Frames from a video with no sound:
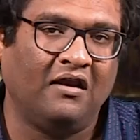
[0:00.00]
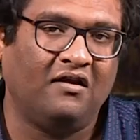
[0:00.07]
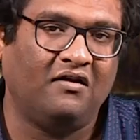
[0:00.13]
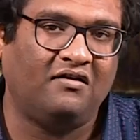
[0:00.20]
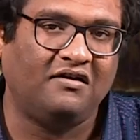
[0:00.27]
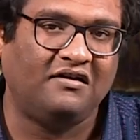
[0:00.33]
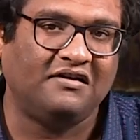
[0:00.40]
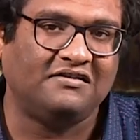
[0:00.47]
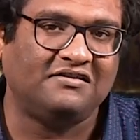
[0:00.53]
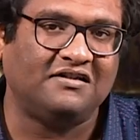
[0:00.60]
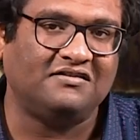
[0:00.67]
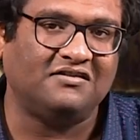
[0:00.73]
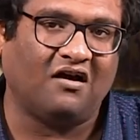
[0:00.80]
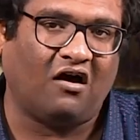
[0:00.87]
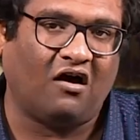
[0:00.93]
Religious
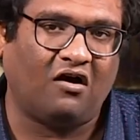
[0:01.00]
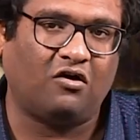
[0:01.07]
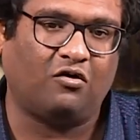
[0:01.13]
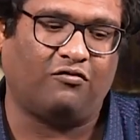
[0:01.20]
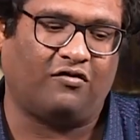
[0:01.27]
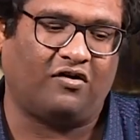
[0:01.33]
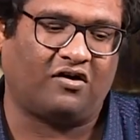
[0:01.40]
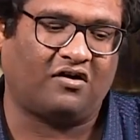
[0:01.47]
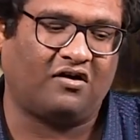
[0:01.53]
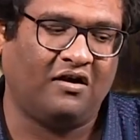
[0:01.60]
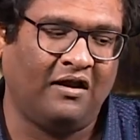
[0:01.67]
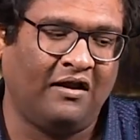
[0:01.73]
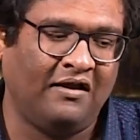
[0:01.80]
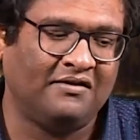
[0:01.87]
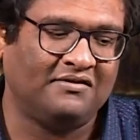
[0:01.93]
artwork
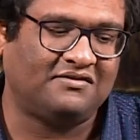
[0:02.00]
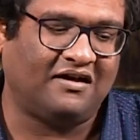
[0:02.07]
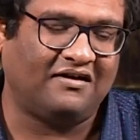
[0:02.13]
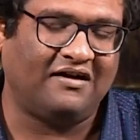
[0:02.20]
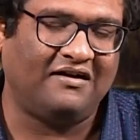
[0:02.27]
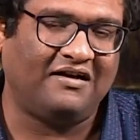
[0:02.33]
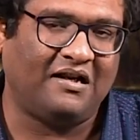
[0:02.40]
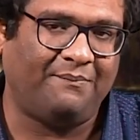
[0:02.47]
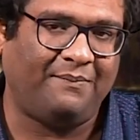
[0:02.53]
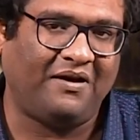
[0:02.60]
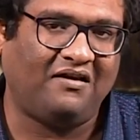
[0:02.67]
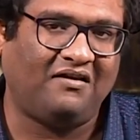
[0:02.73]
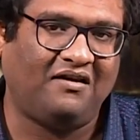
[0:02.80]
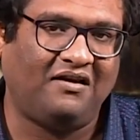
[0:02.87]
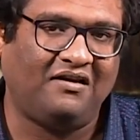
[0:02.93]
started
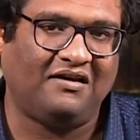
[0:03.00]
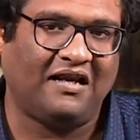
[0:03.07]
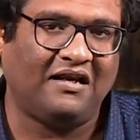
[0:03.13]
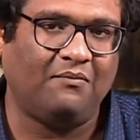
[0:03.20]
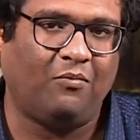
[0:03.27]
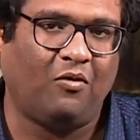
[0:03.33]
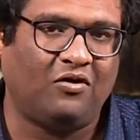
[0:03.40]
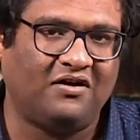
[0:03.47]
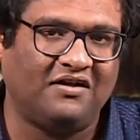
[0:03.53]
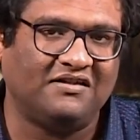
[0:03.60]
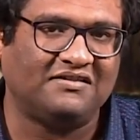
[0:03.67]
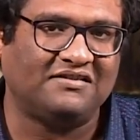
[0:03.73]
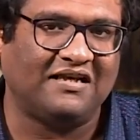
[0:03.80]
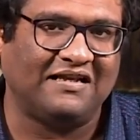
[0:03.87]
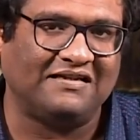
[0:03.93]
depicting dead bodies
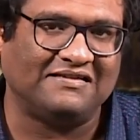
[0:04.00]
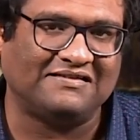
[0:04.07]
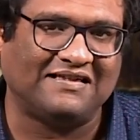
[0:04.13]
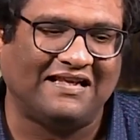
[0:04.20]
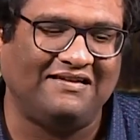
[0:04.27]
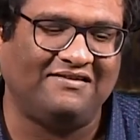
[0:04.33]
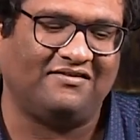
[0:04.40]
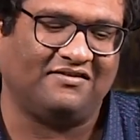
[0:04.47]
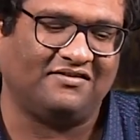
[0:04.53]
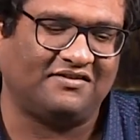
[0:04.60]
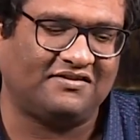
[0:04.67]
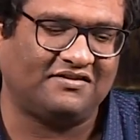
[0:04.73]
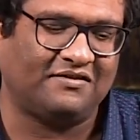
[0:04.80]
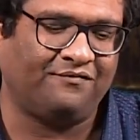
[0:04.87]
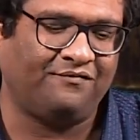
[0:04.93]
and
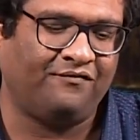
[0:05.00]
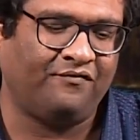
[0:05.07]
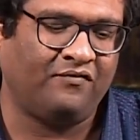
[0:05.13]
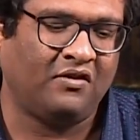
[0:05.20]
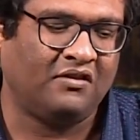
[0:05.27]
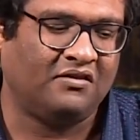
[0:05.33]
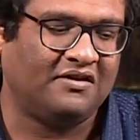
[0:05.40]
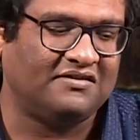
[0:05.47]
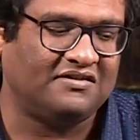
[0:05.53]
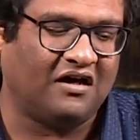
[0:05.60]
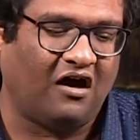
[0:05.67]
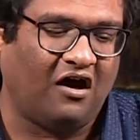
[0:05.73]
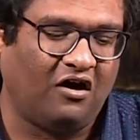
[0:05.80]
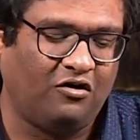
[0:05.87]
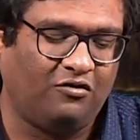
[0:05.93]
skeletons. This
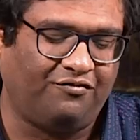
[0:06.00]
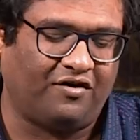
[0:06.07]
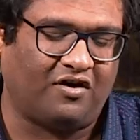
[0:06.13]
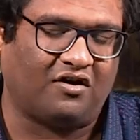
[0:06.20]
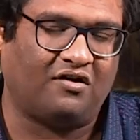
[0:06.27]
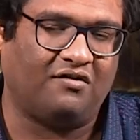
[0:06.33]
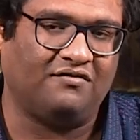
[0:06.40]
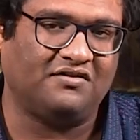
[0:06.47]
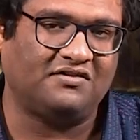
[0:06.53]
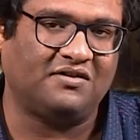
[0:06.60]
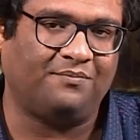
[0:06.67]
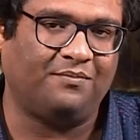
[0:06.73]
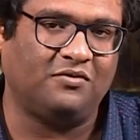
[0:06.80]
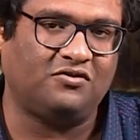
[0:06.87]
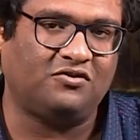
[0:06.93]
artwork was
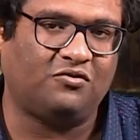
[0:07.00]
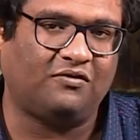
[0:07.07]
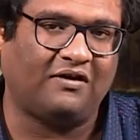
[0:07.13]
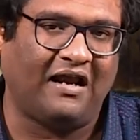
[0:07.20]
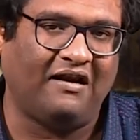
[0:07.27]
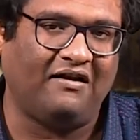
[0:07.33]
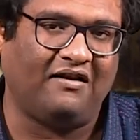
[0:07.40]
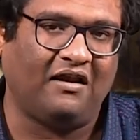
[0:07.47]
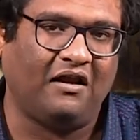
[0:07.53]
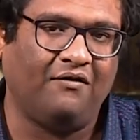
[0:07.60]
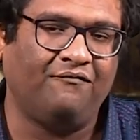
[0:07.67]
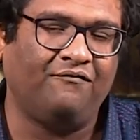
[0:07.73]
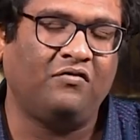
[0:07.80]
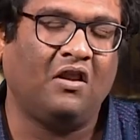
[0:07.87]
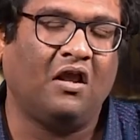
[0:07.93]
supposed to carry
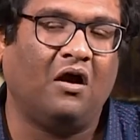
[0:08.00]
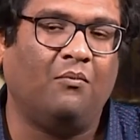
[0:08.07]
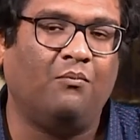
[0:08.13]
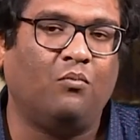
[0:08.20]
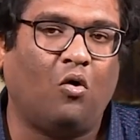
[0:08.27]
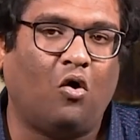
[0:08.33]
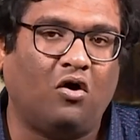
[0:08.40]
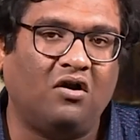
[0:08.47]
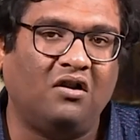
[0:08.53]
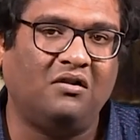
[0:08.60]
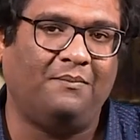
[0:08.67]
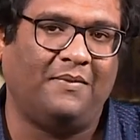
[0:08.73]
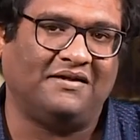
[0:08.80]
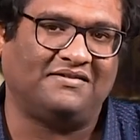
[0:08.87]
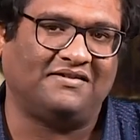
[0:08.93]
a moral
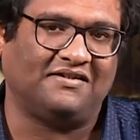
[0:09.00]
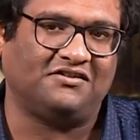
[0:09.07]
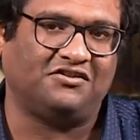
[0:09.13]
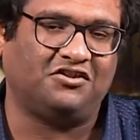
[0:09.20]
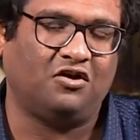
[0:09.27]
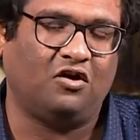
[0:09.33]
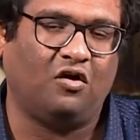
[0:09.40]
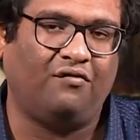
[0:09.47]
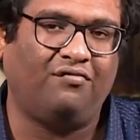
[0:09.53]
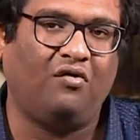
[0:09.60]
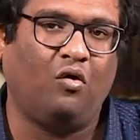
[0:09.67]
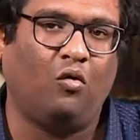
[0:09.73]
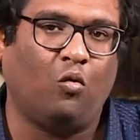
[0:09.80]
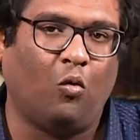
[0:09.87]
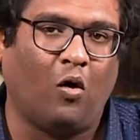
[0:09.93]
message of
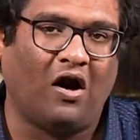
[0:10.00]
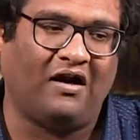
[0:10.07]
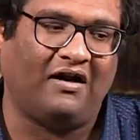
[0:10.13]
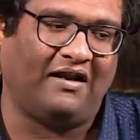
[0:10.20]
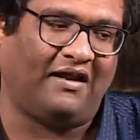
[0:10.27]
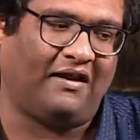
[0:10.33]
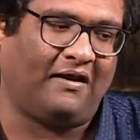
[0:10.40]
warning.